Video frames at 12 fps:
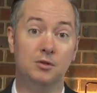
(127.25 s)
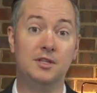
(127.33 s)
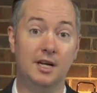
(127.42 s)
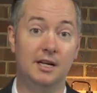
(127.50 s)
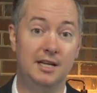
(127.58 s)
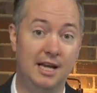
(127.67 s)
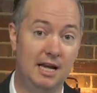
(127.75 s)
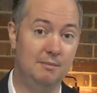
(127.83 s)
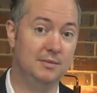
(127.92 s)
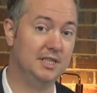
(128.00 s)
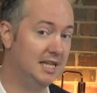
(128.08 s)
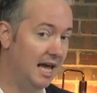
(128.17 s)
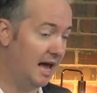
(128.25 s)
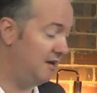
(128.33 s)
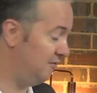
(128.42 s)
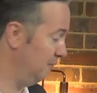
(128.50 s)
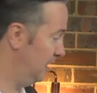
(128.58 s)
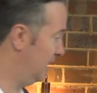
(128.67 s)
of the teams gave
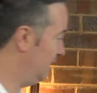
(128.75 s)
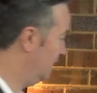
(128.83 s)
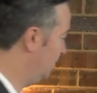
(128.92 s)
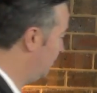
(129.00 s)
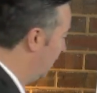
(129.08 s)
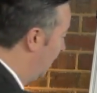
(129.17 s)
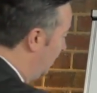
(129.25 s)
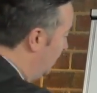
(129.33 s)
me the